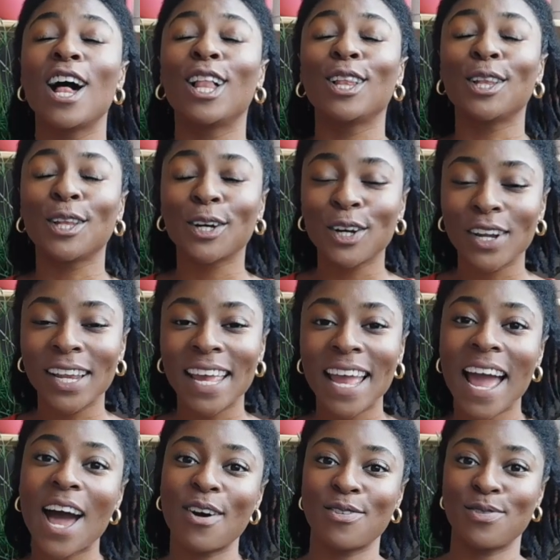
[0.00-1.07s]
Learning
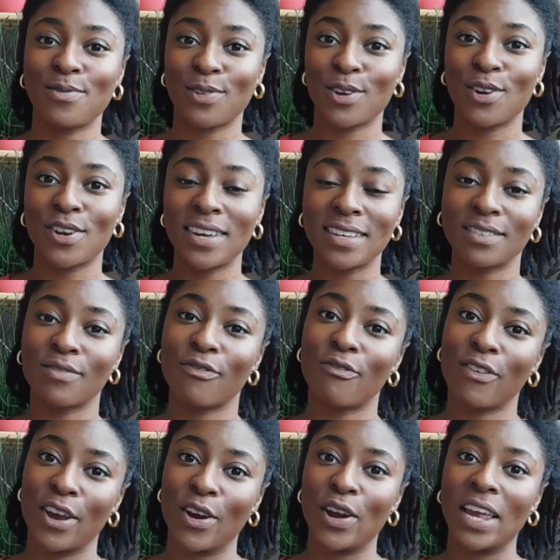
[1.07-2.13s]
how you learn is
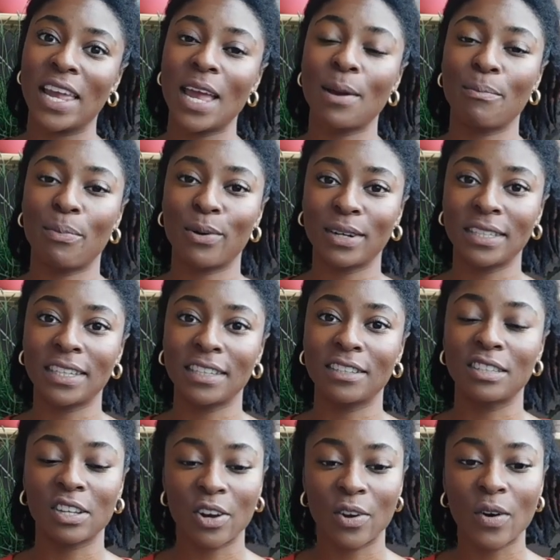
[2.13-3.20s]
very important.
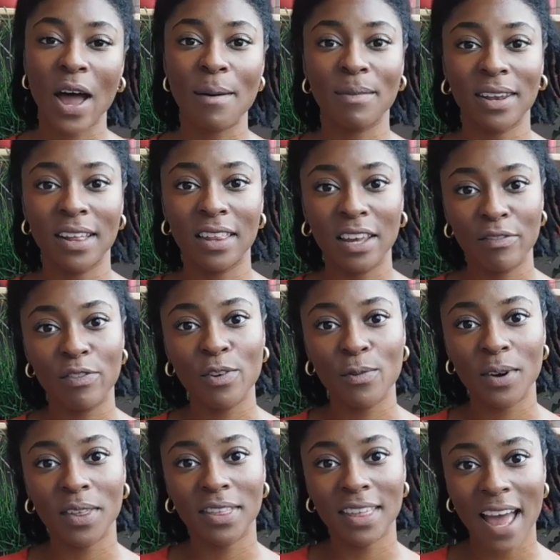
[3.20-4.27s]
So I'm going to leave you
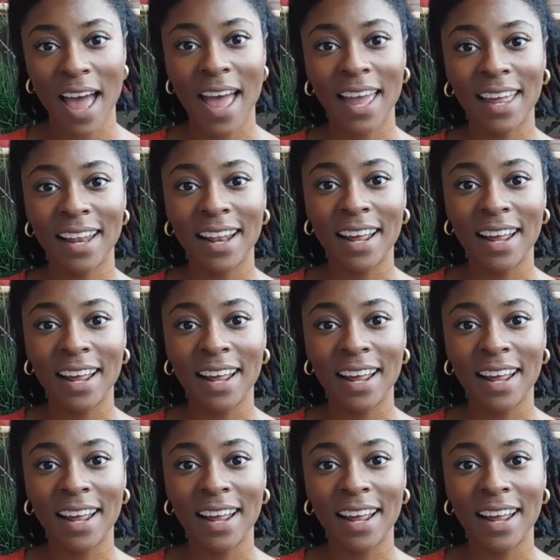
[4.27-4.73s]
with that.